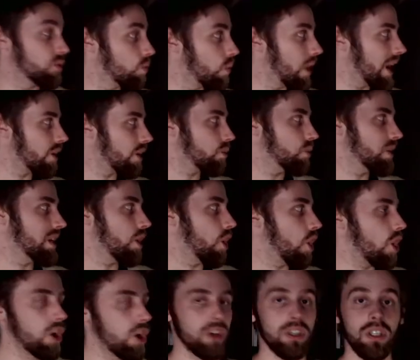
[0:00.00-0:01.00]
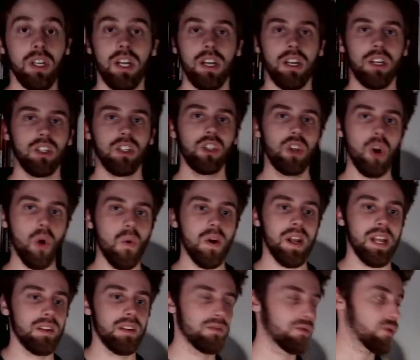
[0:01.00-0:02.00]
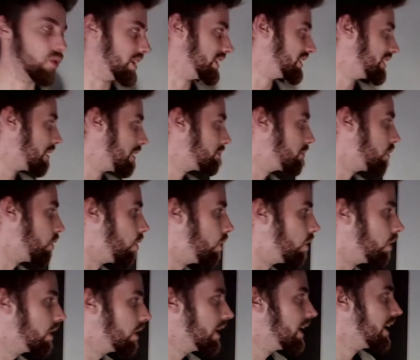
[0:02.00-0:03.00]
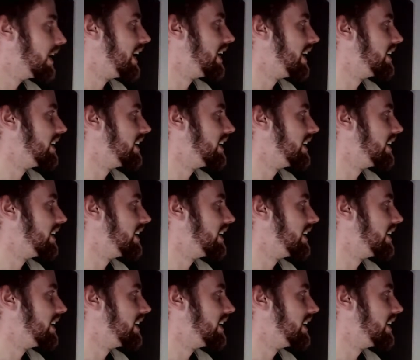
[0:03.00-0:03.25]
where we are going. For example, a